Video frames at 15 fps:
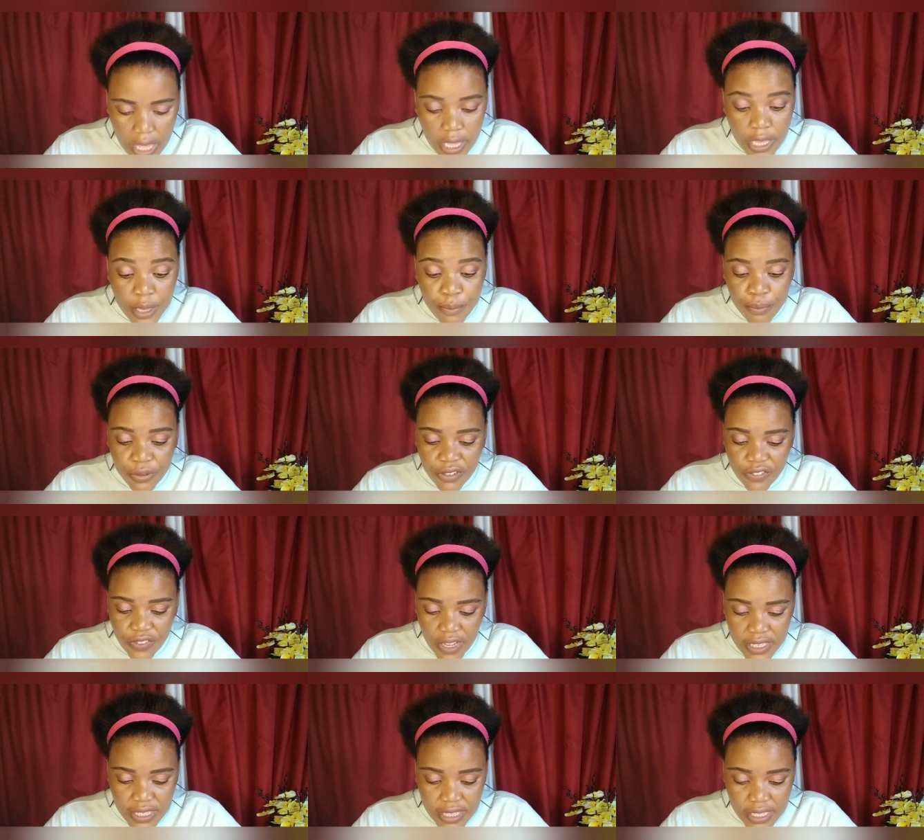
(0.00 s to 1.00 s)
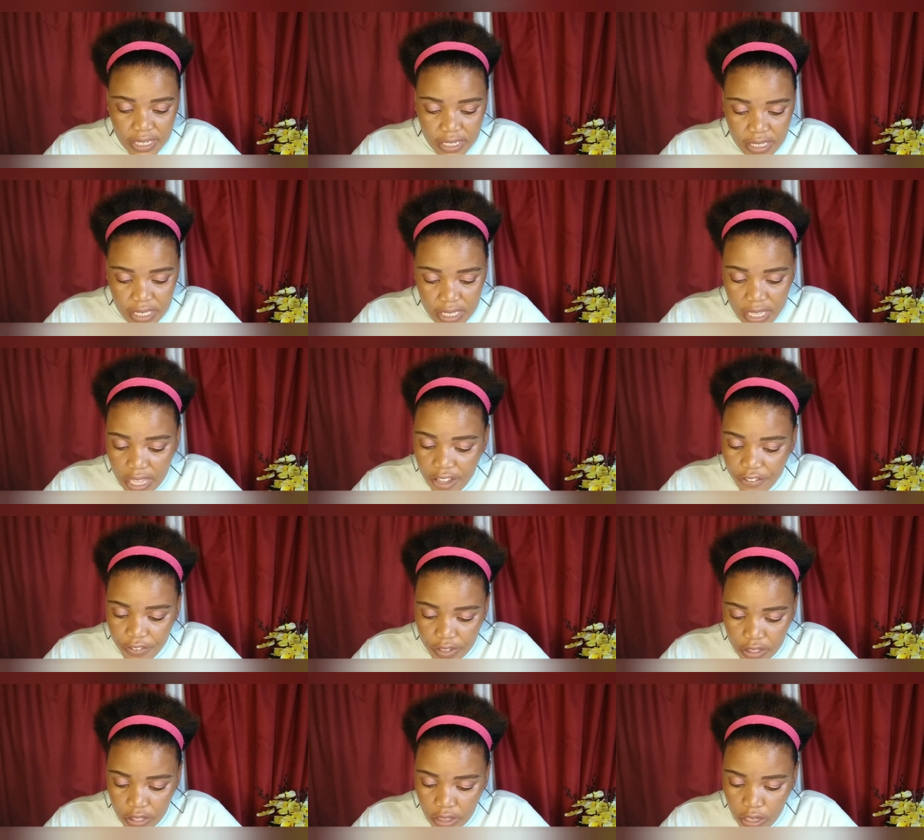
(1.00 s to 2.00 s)
He previously risked
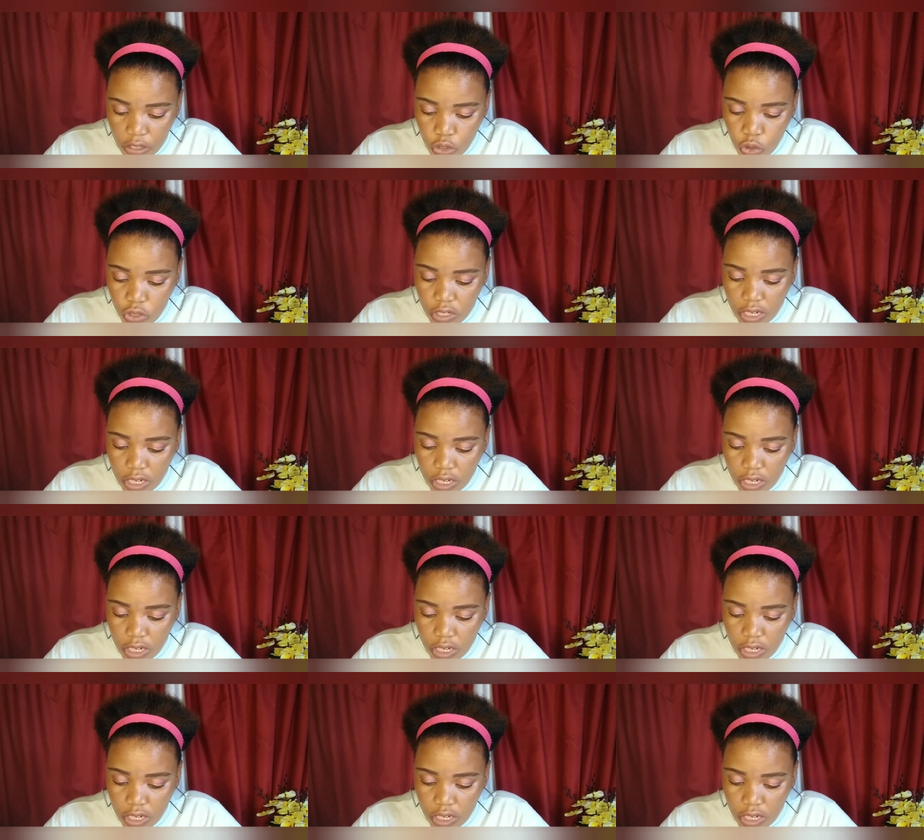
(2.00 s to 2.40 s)
everything to